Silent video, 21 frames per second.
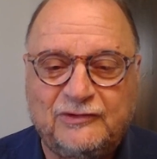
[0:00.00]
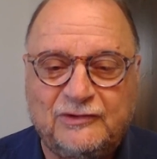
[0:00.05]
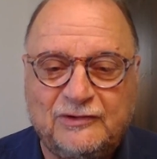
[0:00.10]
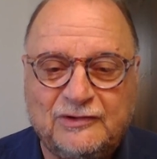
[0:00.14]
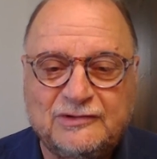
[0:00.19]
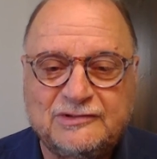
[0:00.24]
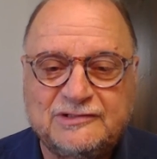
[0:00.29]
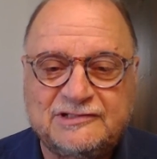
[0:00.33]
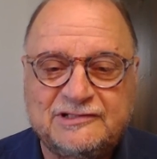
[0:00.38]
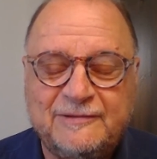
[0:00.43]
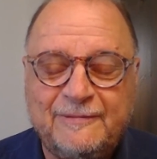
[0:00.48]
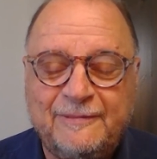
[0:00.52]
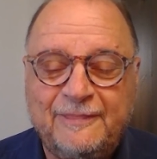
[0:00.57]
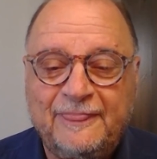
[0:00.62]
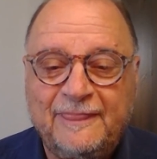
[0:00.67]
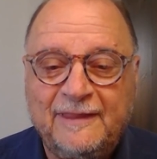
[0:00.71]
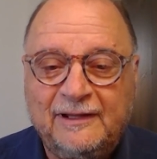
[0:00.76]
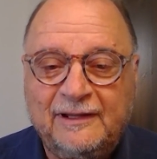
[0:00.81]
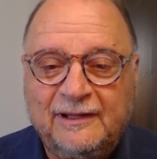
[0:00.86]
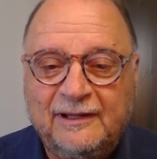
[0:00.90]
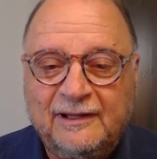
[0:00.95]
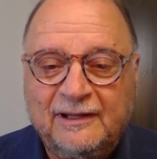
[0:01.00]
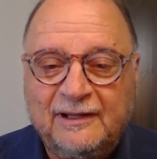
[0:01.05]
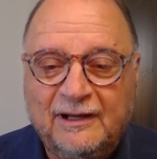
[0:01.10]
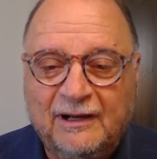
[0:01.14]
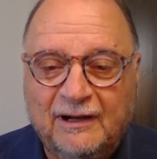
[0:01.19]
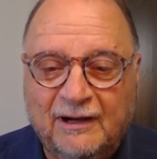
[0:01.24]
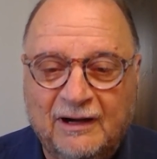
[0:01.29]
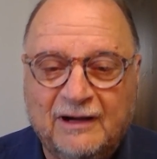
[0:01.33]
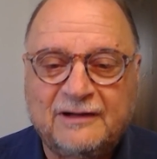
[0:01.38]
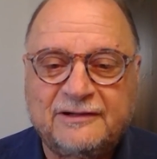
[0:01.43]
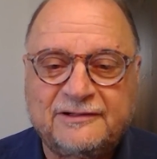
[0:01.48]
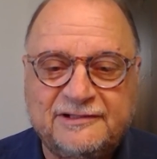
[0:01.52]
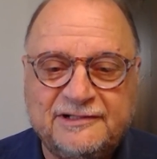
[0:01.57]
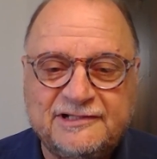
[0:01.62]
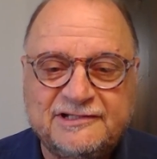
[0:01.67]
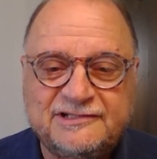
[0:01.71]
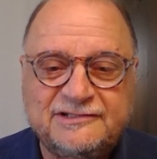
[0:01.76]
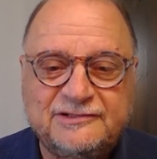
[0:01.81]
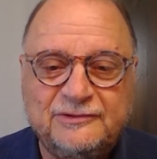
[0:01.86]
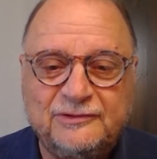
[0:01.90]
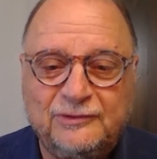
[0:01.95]
those
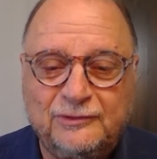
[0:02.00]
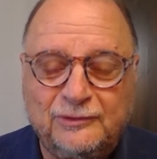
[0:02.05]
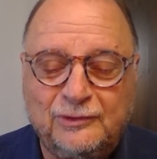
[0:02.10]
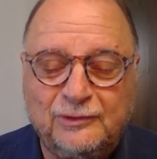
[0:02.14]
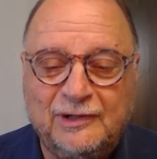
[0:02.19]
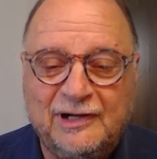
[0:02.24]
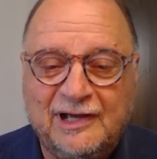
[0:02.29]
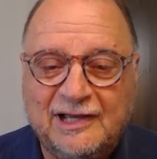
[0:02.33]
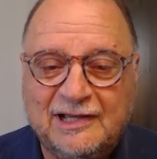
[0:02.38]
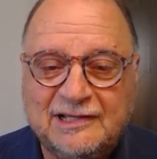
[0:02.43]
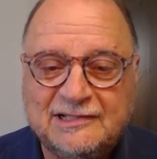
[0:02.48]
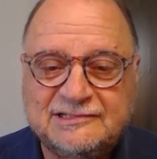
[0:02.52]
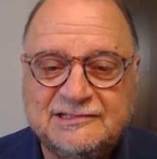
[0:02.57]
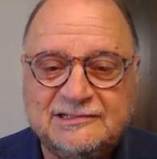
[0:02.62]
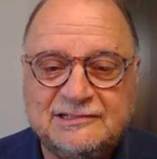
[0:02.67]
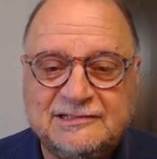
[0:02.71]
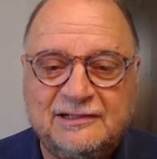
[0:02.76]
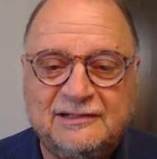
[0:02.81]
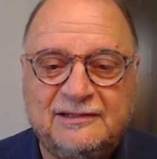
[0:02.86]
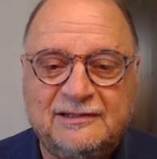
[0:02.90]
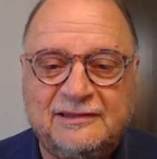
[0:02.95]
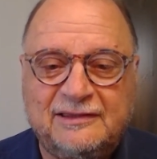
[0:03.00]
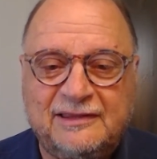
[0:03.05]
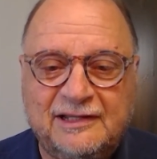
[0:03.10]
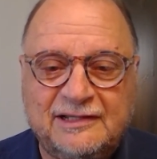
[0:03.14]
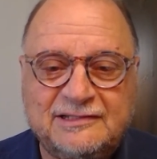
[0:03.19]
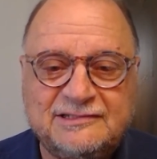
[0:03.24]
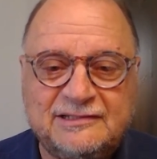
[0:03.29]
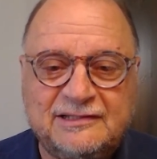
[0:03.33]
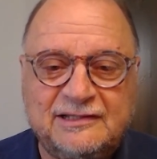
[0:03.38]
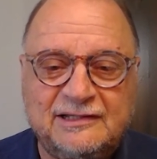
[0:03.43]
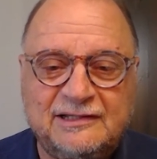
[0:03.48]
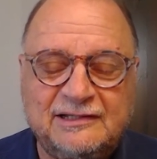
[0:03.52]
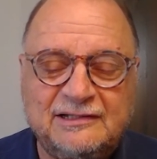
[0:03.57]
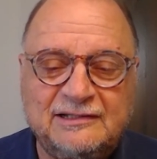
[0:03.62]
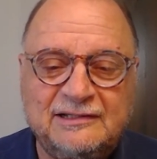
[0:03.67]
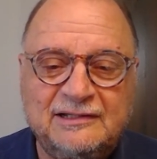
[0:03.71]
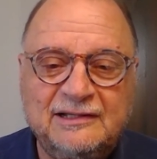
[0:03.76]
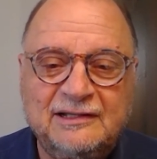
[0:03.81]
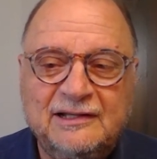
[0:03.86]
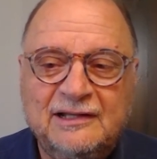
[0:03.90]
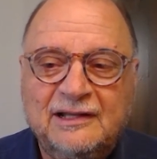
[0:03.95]
artists who has thick
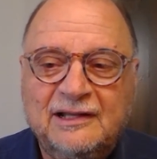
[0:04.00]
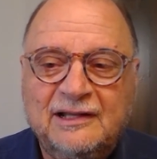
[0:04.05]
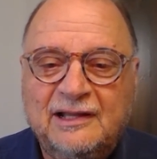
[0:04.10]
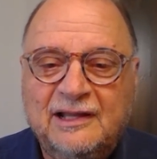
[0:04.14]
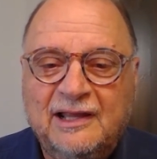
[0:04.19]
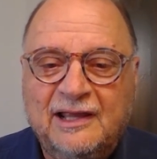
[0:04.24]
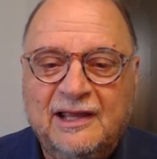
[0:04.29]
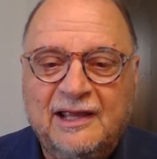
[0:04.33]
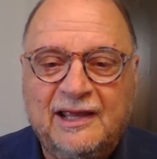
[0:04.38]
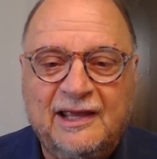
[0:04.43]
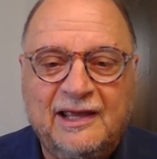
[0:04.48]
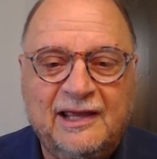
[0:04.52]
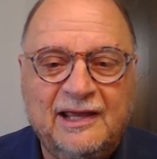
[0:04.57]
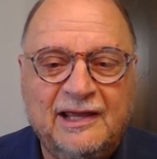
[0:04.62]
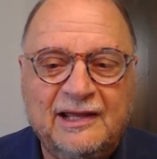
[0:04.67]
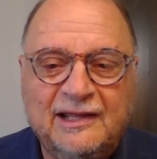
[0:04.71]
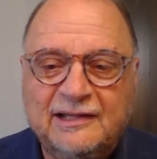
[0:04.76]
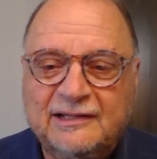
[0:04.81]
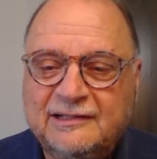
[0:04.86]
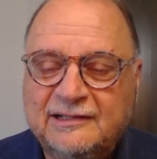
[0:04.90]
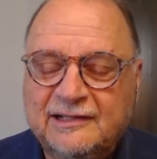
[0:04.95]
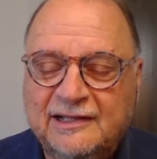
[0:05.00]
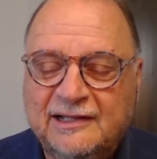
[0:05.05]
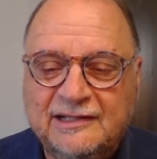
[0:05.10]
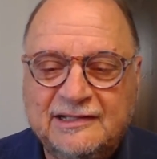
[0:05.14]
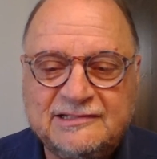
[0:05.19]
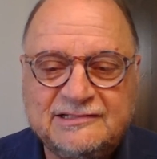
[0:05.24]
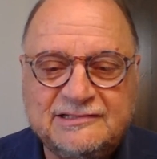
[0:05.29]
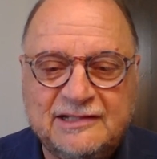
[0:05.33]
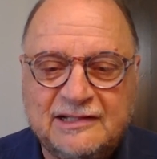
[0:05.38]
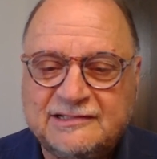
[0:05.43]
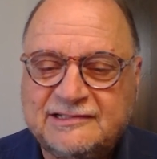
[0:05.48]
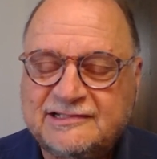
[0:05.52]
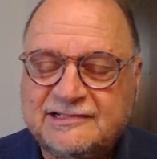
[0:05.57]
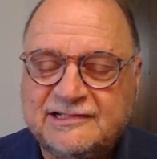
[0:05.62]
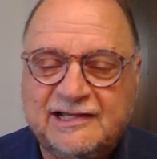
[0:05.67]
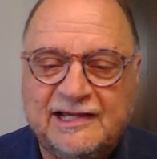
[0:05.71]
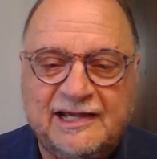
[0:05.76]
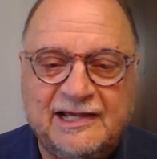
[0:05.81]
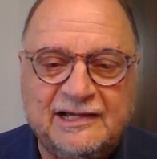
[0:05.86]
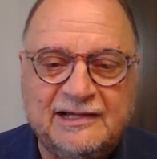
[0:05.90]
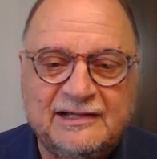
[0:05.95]
skin, and he's not
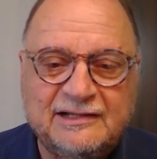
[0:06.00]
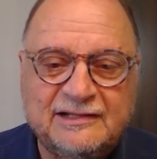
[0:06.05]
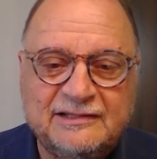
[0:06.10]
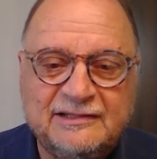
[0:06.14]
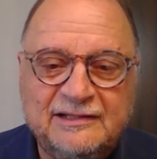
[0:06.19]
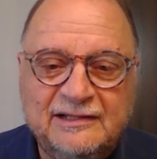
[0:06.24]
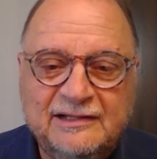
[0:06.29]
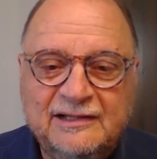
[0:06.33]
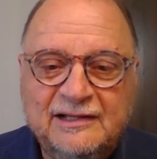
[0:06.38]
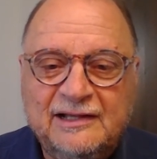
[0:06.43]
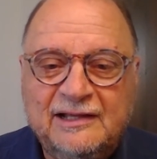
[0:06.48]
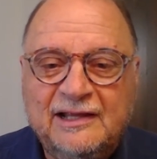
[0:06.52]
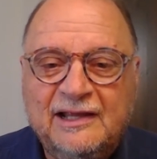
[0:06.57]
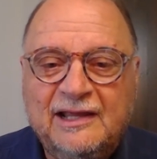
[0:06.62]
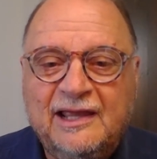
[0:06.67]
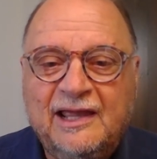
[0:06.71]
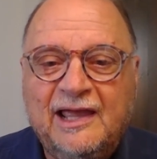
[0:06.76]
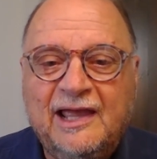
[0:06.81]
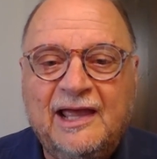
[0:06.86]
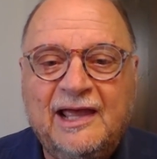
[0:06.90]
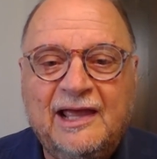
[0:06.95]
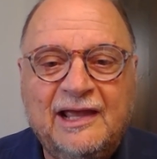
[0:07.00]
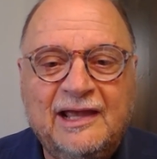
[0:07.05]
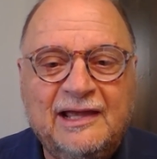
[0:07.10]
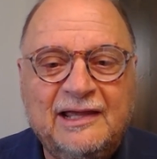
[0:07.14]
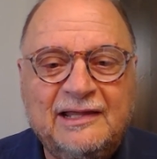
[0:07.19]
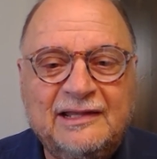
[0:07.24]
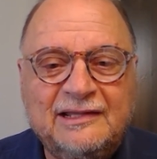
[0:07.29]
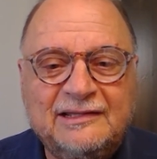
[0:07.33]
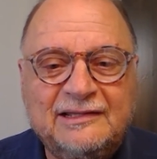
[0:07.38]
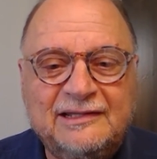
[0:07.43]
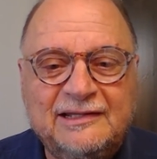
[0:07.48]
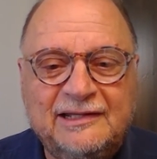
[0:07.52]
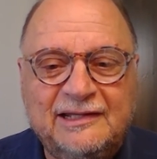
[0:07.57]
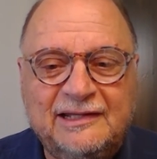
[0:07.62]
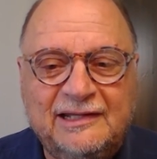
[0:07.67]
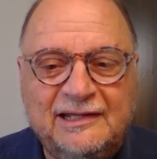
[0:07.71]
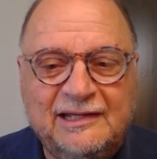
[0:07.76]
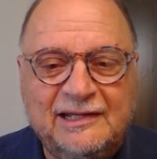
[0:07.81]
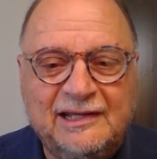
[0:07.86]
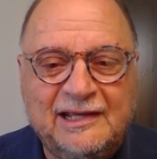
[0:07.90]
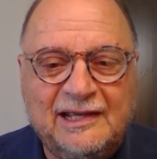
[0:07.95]
scared, and
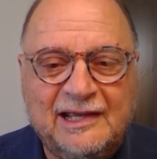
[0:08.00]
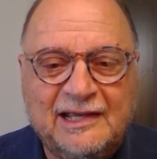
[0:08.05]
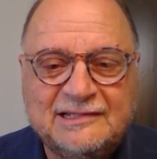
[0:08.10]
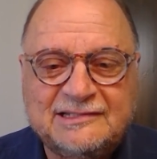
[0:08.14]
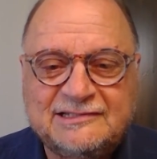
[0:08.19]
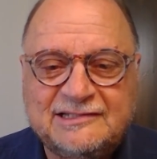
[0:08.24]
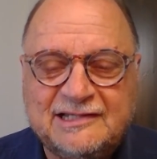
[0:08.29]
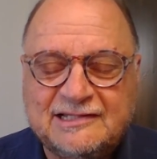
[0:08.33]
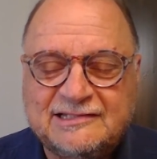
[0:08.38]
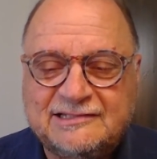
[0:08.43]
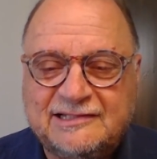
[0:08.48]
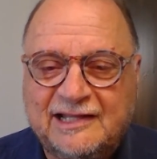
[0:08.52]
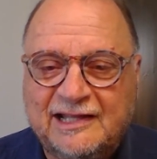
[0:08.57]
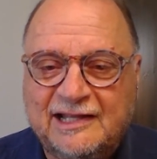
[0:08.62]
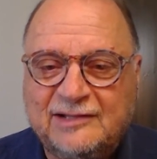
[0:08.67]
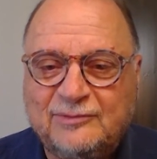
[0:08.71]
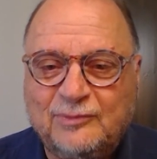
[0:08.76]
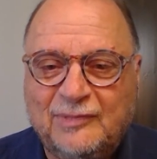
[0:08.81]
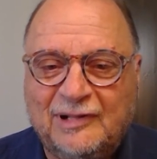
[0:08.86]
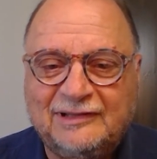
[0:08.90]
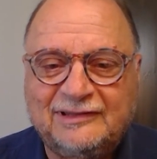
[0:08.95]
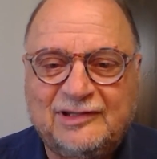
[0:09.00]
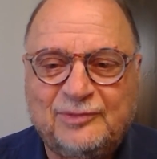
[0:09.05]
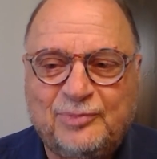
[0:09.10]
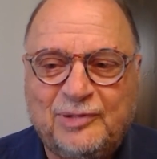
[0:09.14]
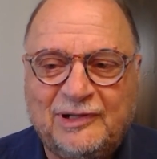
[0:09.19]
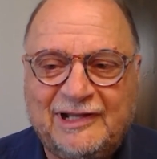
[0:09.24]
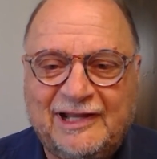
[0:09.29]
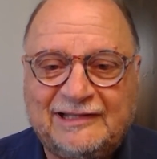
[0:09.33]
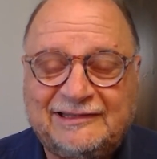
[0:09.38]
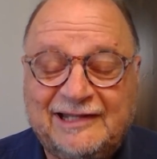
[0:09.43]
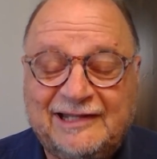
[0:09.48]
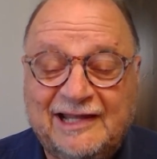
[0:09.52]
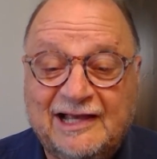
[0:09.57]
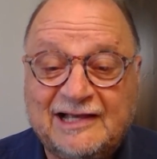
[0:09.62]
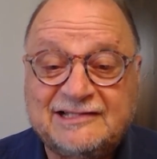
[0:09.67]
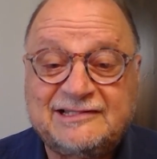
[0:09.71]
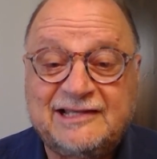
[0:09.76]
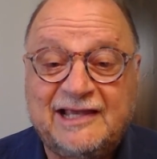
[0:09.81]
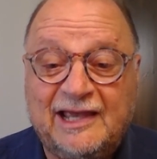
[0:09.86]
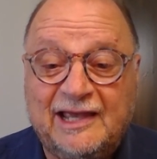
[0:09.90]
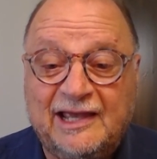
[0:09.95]
he has sustained multiple
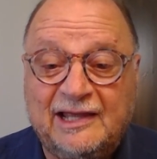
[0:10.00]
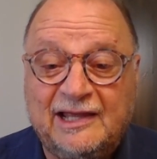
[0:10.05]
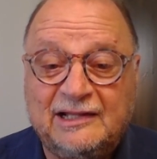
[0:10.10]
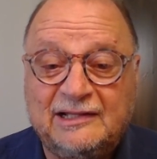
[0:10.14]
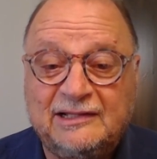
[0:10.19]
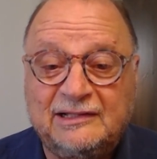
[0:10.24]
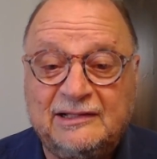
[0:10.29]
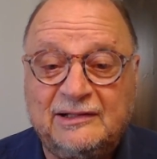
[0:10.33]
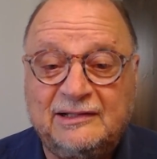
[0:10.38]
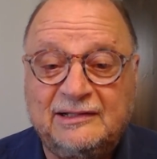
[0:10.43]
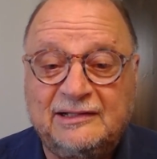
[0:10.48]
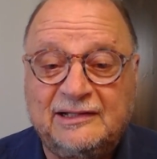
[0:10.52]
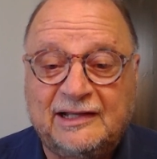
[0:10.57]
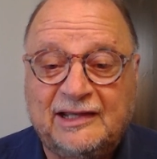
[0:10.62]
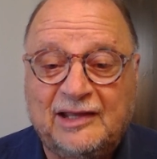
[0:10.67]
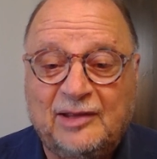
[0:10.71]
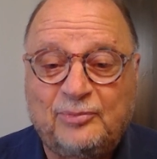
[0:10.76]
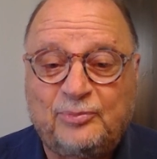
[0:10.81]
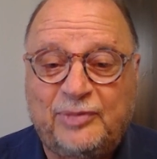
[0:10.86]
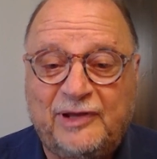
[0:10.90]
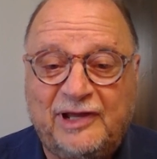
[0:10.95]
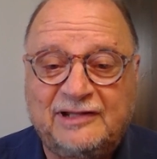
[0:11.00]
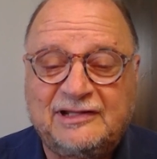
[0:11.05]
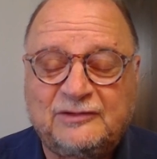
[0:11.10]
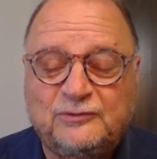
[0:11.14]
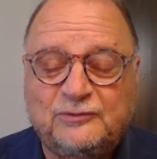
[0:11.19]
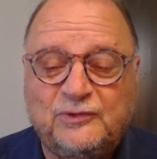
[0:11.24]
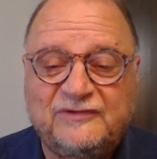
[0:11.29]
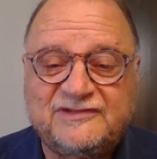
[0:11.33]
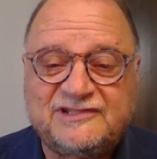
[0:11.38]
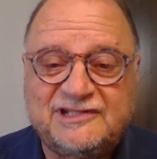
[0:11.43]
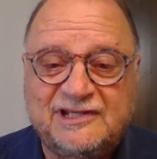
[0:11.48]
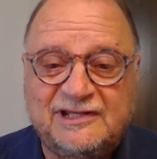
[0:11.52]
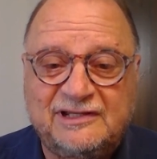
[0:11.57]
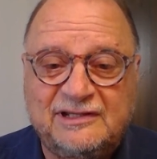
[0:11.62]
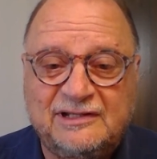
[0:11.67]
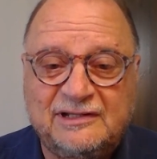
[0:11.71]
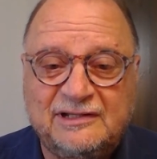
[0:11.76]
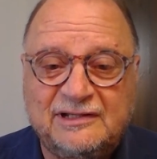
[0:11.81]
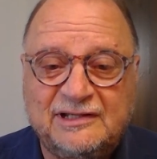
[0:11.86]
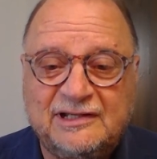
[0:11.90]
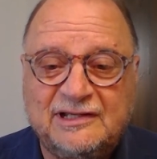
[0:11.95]
attacks. And the campaign that we're
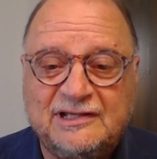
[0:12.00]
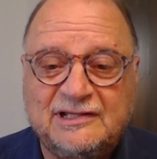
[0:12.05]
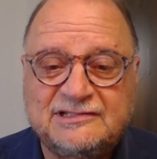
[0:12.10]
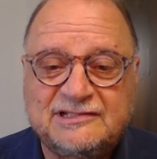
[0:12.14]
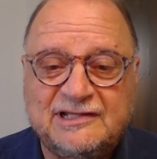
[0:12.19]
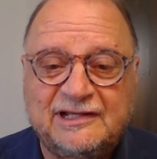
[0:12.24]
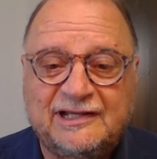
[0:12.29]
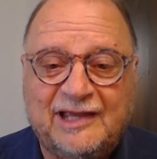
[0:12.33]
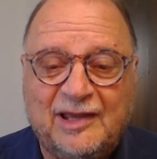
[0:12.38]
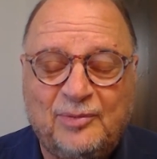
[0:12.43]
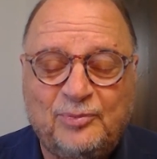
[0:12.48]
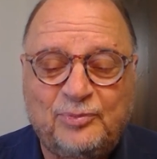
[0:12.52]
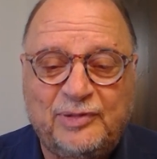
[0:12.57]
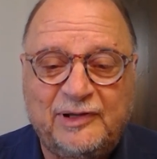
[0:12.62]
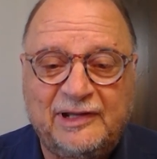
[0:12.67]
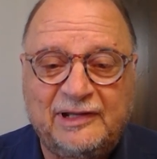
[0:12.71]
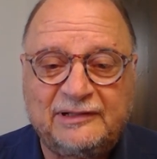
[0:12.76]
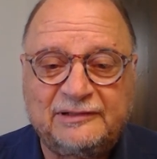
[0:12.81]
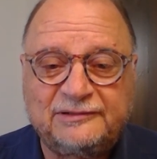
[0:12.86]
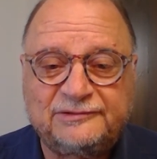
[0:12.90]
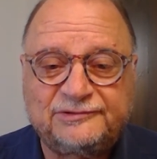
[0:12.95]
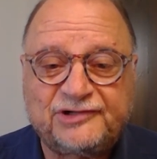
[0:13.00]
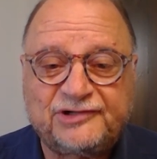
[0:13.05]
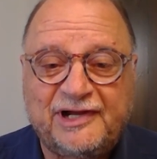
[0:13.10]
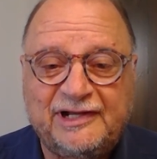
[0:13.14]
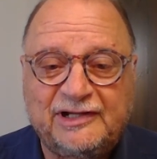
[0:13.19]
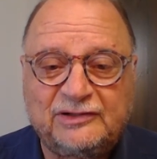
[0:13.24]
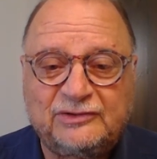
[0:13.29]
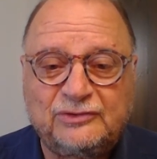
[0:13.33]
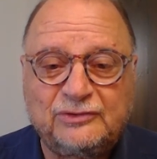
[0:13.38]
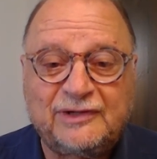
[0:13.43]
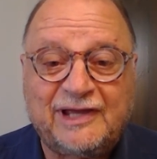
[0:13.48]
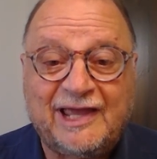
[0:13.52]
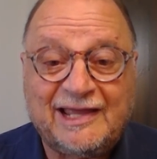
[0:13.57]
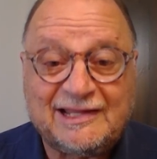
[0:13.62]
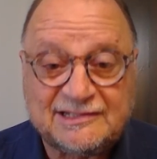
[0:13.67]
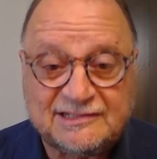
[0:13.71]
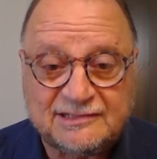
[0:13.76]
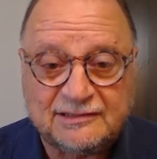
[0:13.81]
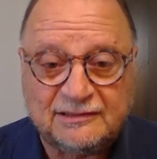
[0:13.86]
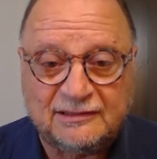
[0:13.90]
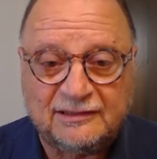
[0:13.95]
seeing is a campaign trying to cancel